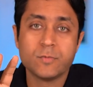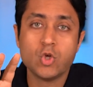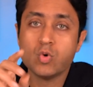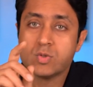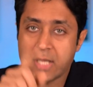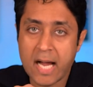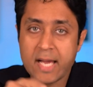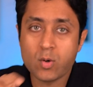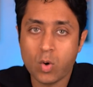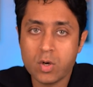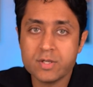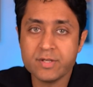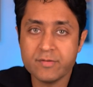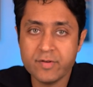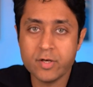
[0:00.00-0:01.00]
Use
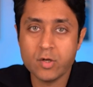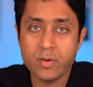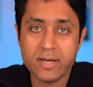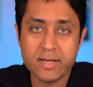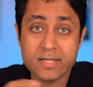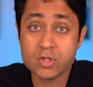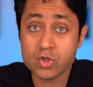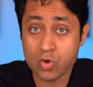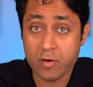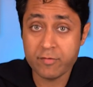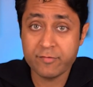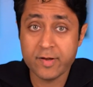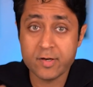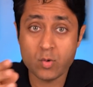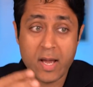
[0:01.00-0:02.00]
high-quality video editing
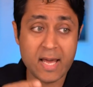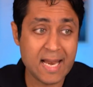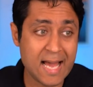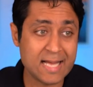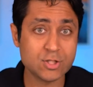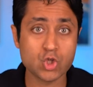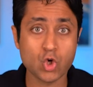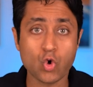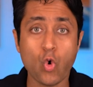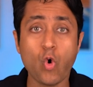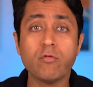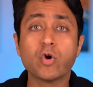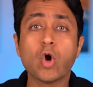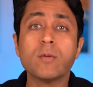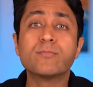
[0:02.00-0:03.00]
software to enhance your
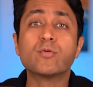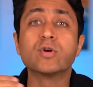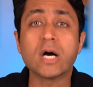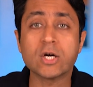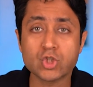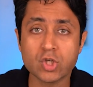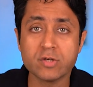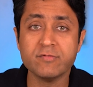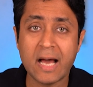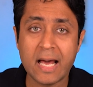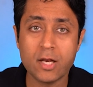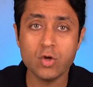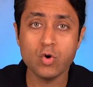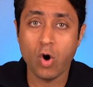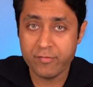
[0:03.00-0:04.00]
overall production
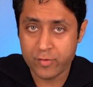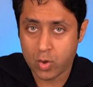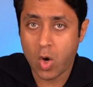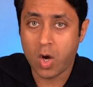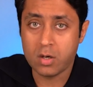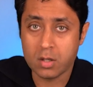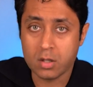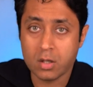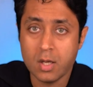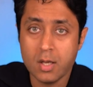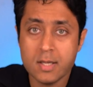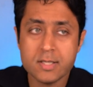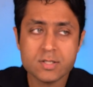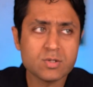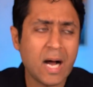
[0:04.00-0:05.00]
value of your content.
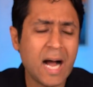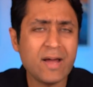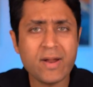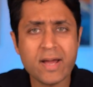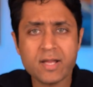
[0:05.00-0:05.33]
So I